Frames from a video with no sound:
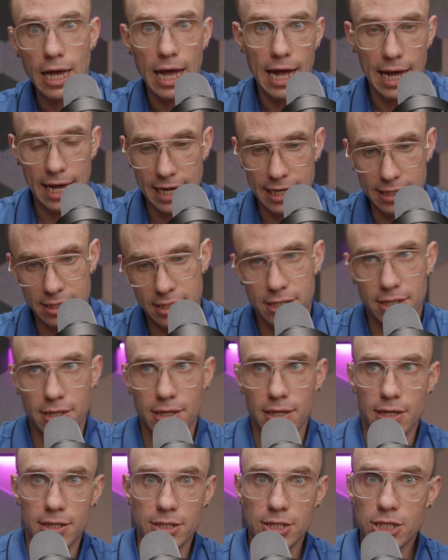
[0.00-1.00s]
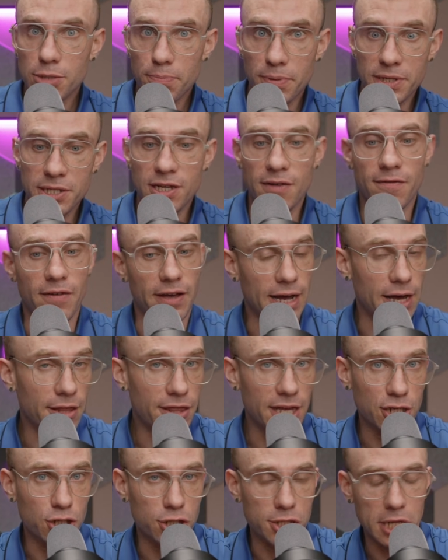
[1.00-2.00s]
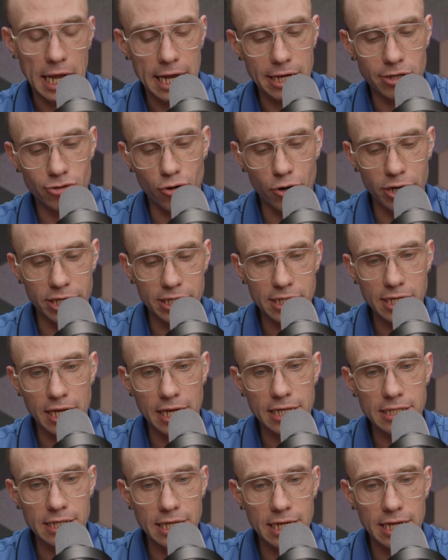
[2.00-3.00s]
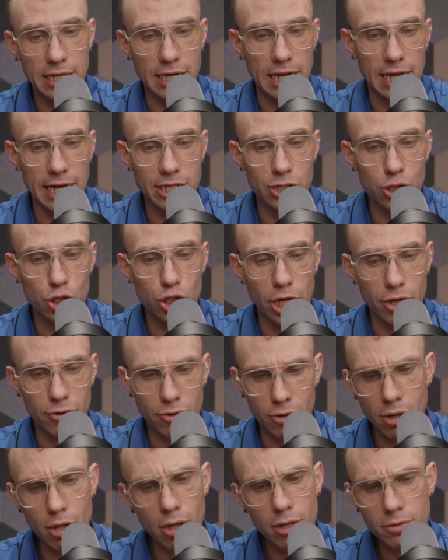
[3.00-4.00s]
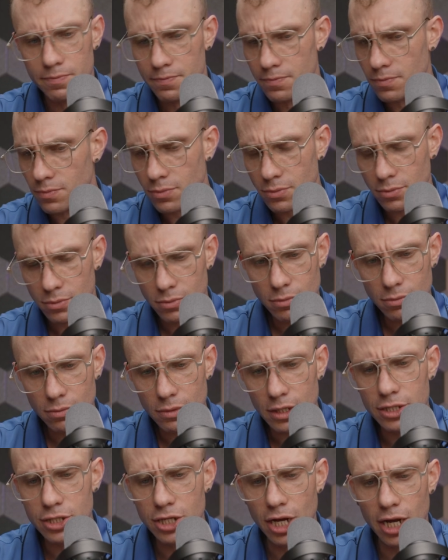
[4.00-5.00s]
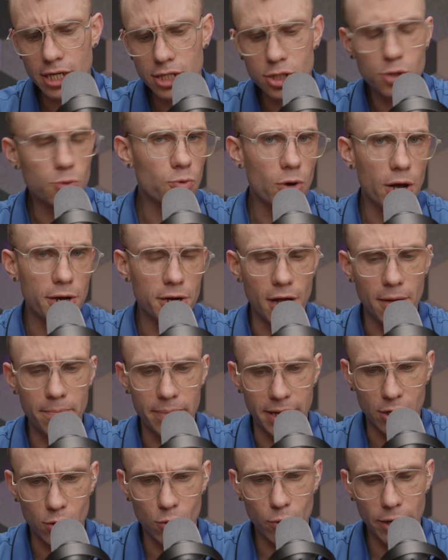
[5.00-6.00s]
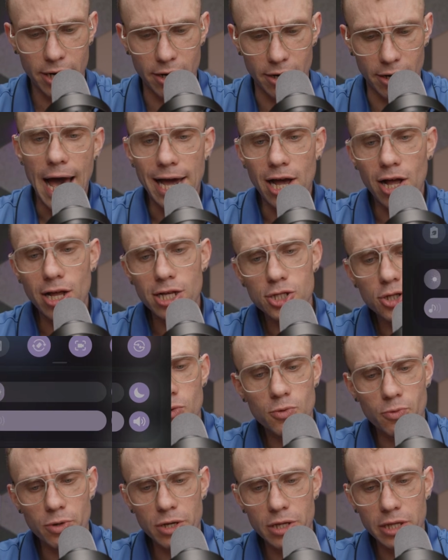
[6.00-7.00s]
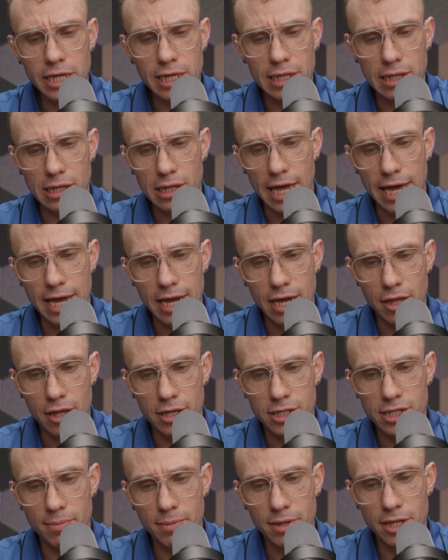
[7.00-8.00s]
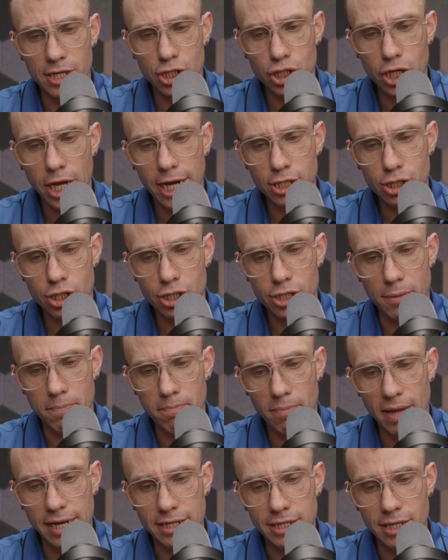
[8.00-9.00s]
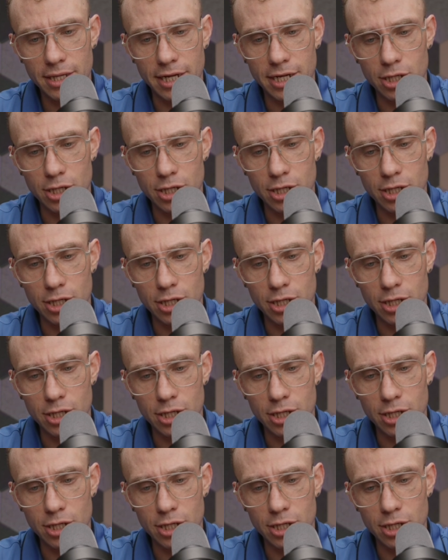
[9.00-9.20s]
eight specific. I think just Android sixteen in general does run a bit quicker. I also really like some of the changes made to the